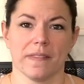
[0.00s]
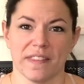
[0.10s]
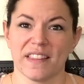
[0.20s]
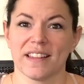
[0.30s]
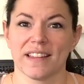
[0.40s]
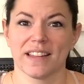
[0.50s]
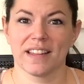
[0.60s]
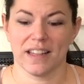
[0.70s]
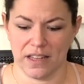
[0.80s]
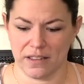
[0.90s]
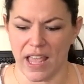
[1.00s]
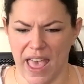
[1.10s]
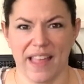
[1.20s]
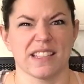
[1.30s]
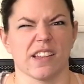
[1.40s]
The cat's tail.
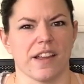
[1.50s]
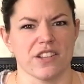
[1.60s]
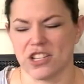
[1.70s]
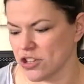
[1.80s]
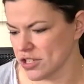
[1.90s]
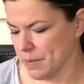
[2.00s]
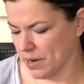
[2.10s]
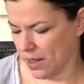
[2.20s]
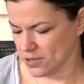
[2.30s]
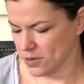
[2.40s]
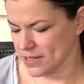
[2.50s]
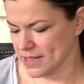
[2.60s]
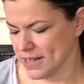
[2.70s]
Yeah, it's all right. She shows up in all sorts of